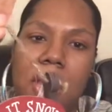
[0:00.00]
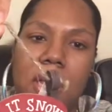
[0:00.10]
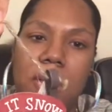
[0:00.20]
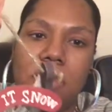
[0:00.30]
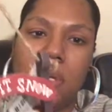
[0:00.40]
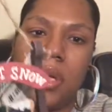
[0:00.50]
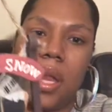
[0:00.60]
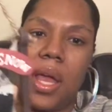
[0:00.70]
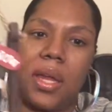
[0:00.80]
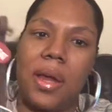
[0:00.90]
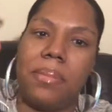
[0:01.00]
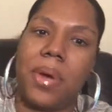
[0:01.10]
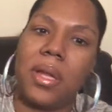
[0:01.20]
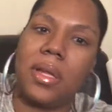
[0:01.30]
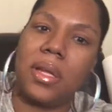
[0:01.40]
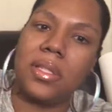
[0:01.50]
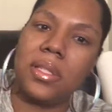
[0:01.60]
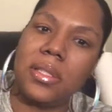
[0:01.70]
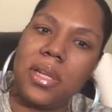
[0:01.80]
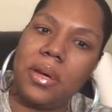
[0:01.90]
here so you can hang it up. But it's a
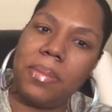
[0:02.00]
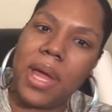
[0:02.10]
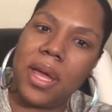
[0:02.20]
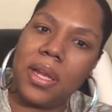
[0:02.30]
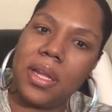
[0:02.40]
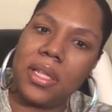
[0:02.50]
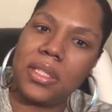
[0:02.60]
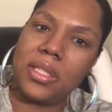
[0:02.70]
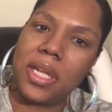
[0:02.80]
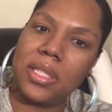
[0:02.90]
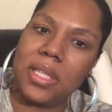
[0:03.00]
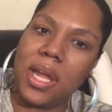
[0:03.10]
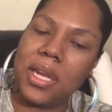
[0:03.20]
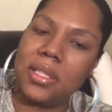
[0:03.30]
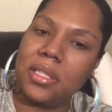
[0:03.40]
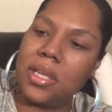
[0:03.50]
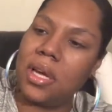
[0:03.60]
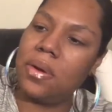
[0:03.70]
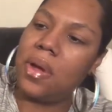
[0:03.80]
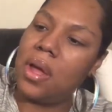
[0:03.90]
snowman and it just says, "Let it
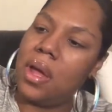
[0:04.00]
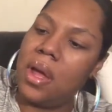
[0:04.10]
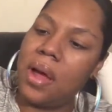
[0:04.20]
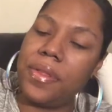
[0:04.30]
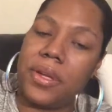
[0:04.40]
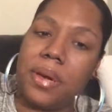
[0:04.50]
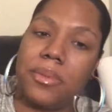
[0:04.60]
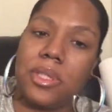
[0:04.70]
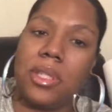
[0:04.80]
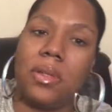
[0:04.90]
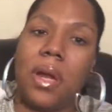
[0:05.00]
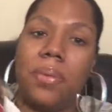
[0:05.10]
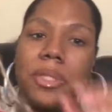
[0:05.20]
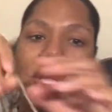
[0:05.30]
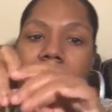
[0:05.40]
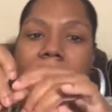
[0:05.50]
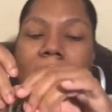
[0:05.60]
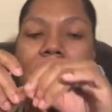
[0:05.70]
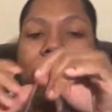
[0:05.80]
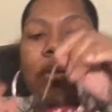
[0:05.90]
snow." I thought that was cute. I wish they would have
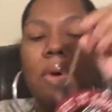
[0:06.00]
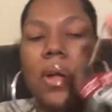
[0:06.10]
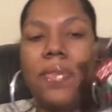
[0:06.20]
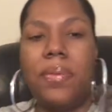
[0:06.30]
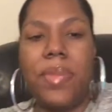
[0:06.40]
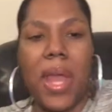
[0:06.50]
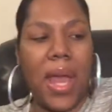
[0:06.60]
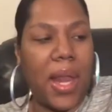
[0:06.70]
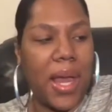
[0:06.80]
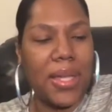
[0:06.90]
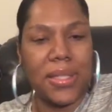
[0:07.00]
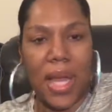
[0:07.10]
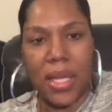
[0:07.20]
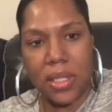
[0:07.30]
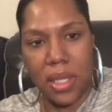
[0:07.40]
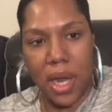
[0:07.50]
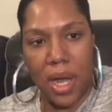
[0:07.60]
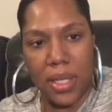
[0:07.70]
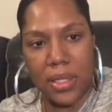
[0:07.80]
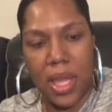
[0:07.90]
had more of them. They had like a Santa
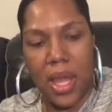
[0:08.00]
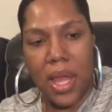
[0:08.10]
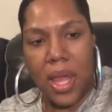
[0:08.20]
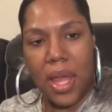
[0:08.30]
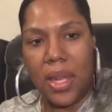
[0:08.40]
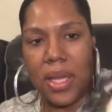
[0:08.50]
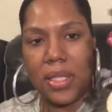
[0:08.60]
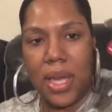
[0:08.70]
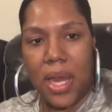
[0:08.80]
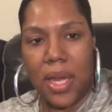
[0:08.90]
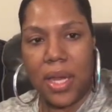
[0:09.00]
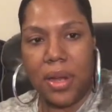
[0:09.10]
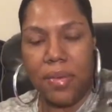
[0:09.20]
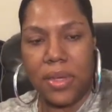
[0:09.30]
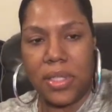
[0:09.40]
Claus and this, and I didn't care for the